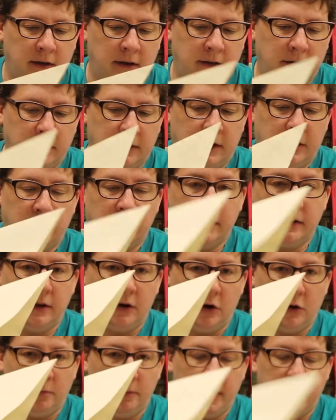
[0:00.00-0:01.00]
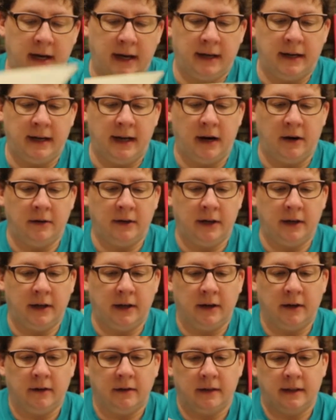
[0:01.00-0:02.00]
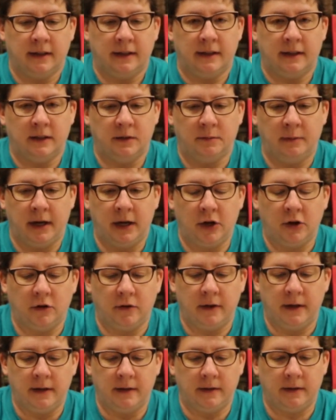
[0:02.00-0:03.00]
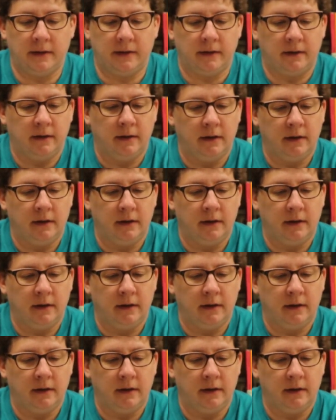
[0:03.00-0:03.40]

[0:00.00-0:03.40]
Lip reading: So here's the open end down here. This is my crease.